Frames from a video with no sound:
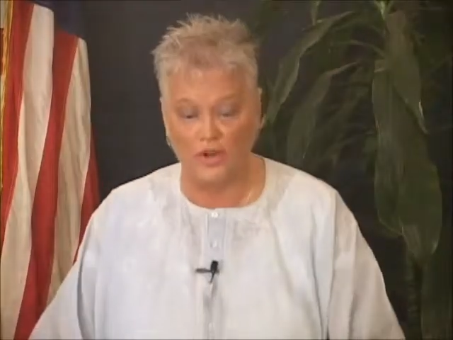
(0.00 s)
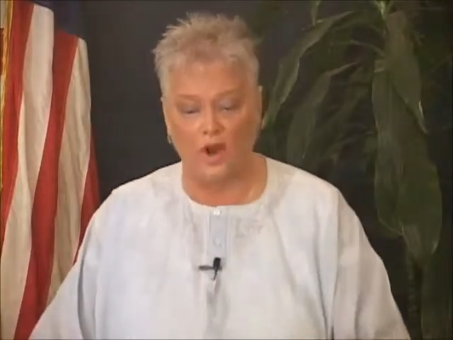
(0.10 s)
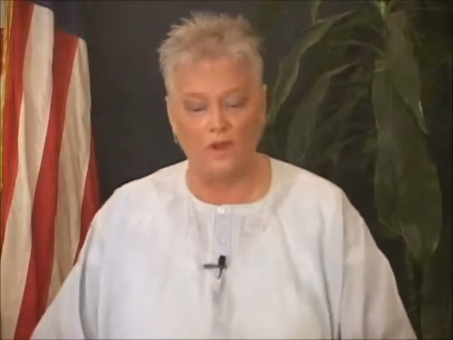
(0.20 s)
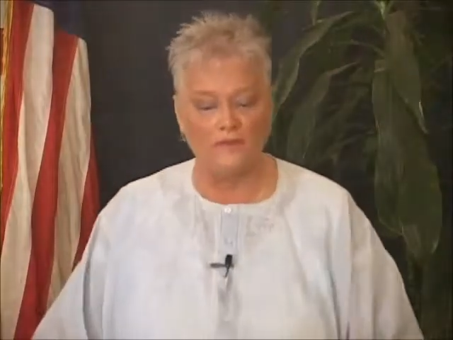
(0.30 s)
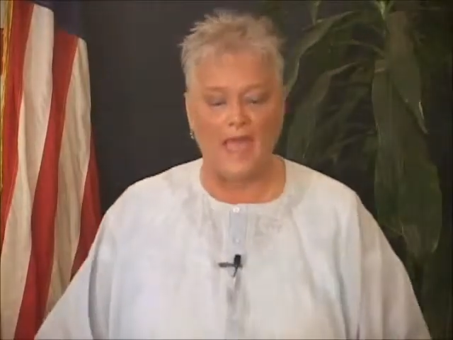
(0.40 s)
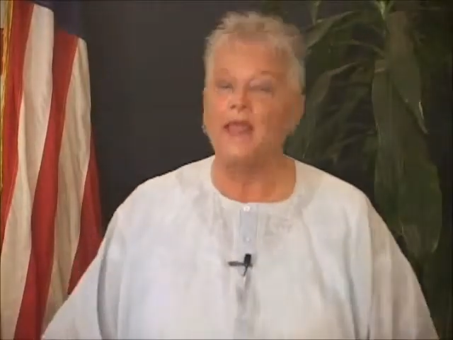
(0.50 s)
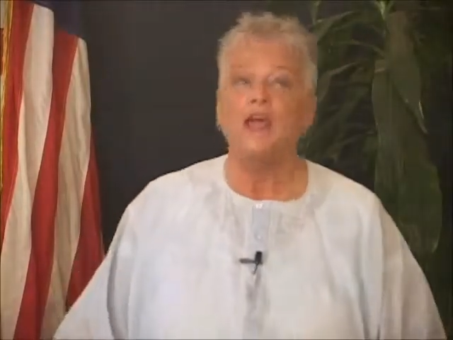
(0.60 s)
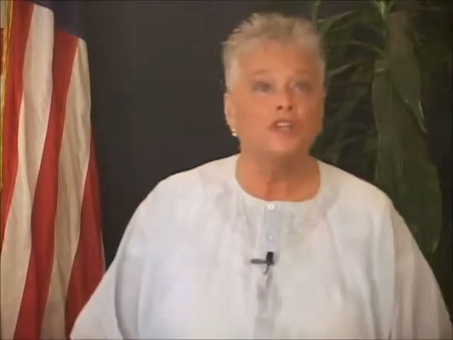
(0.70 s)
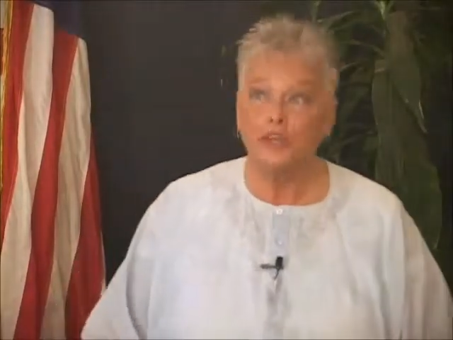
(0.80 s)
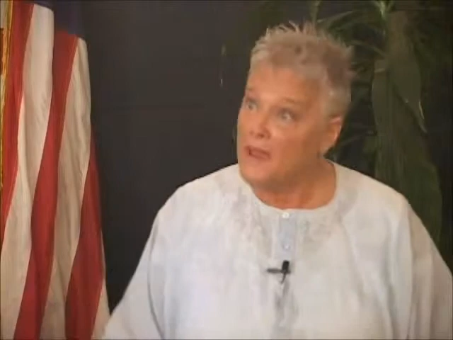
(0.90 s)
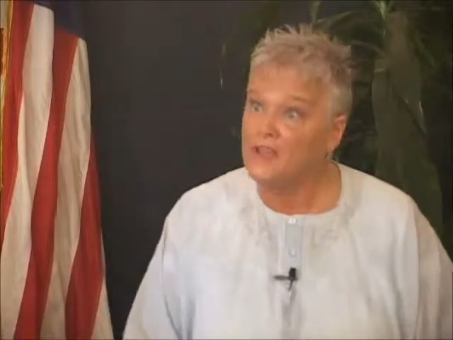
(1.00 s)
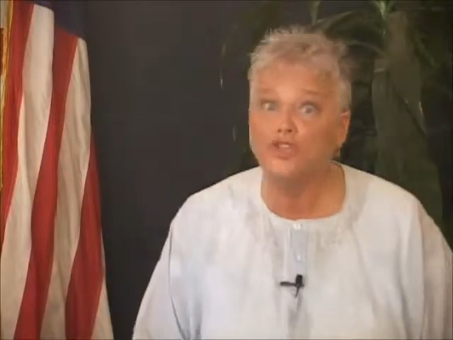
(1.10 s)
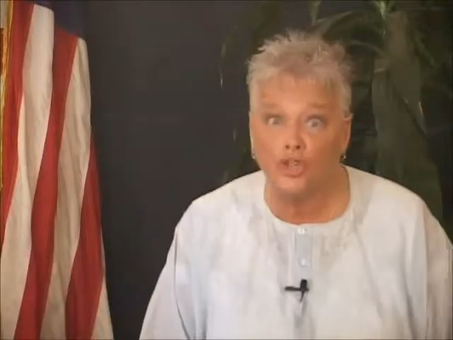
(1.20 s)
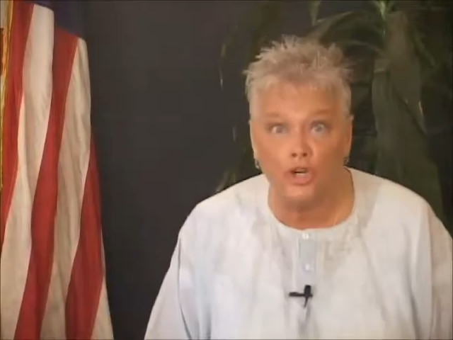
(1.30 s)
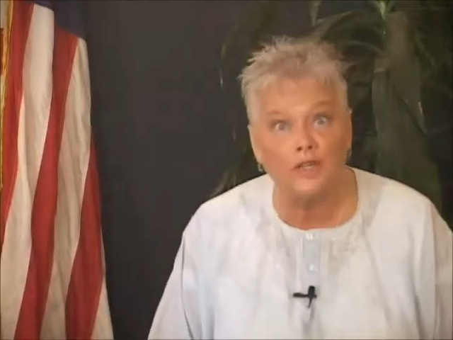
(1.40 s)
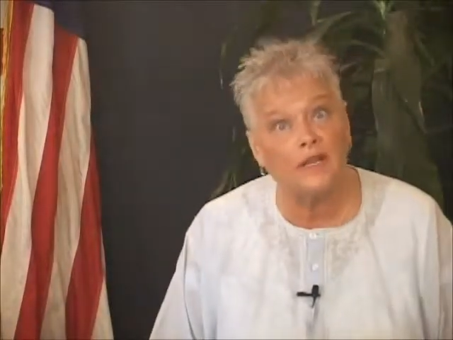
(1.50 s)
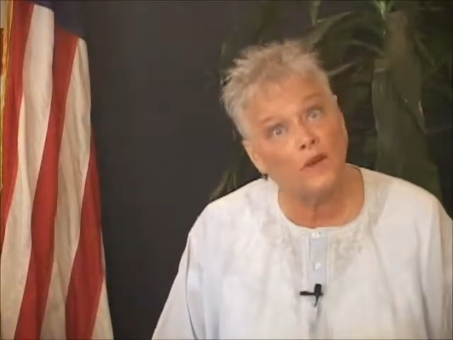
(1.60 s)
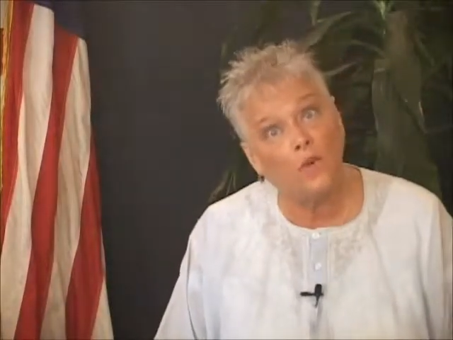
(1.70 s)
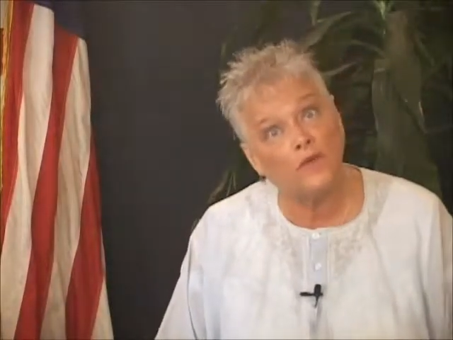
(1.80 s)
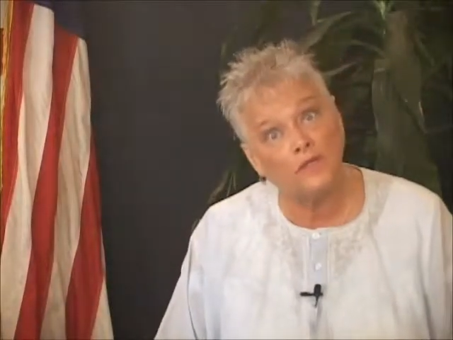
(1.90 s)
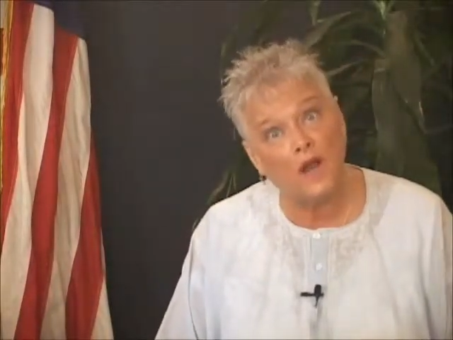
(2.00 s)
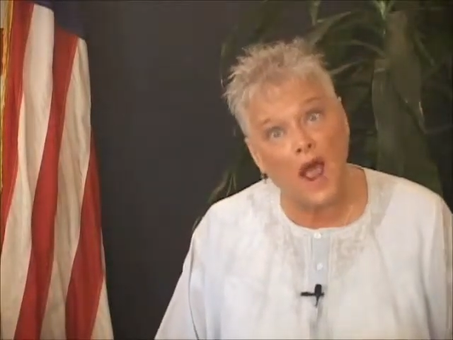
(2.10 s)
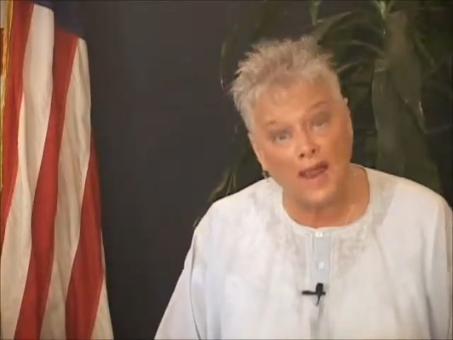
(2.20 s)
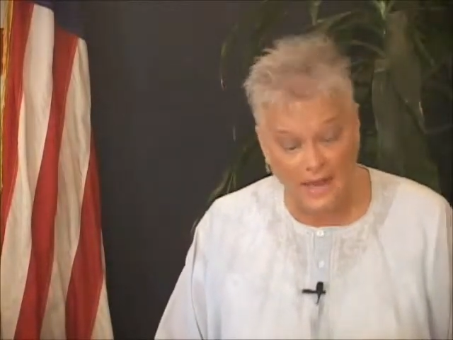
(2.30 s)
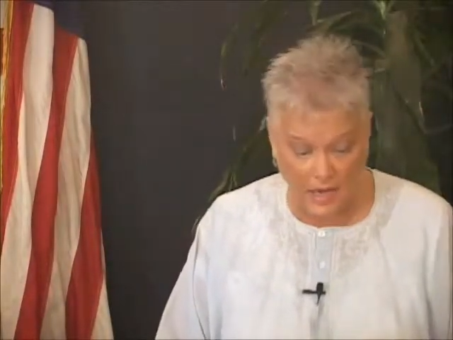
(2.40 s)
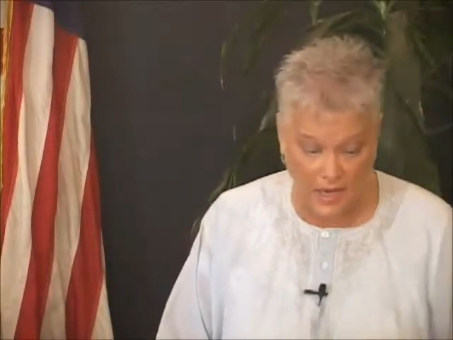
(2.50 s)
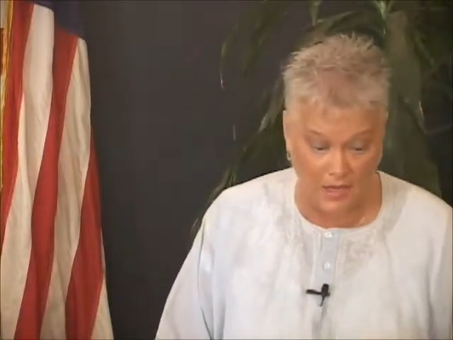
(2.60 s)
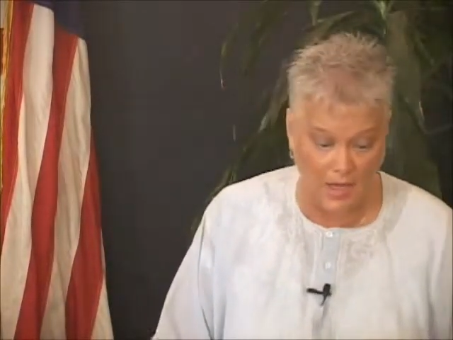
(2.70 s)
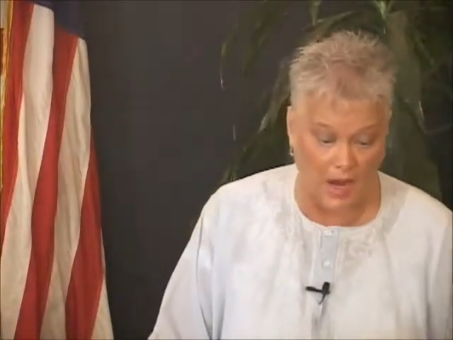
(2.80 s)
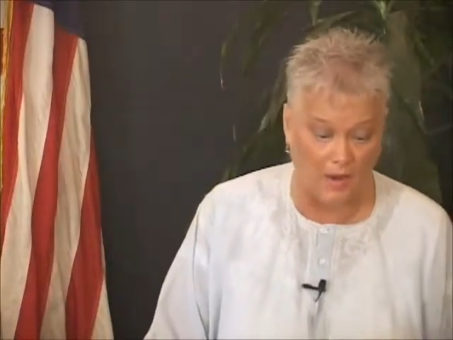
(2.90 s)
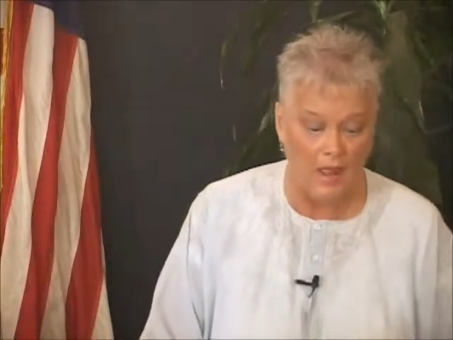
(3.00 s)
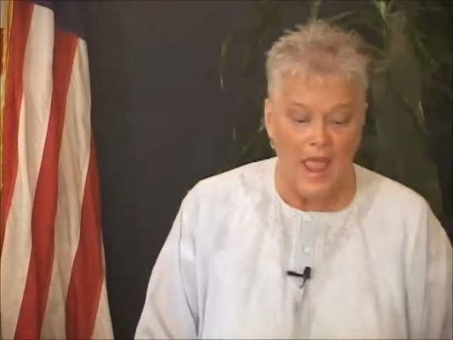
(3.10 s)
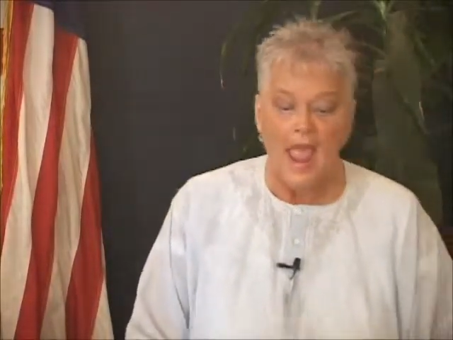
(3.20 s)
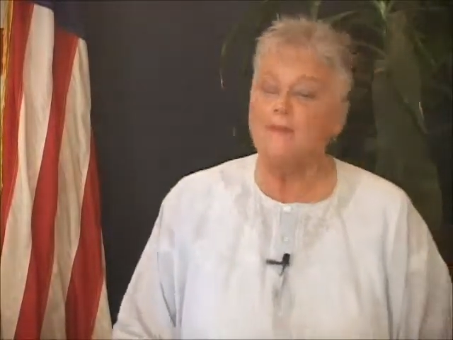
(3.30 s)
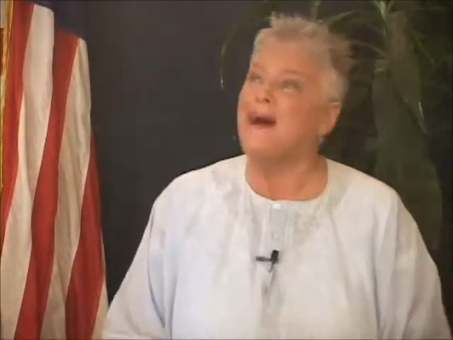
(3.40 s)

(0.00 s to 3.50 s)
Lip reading: and all of that to make sure that he wasn't hiding in there. And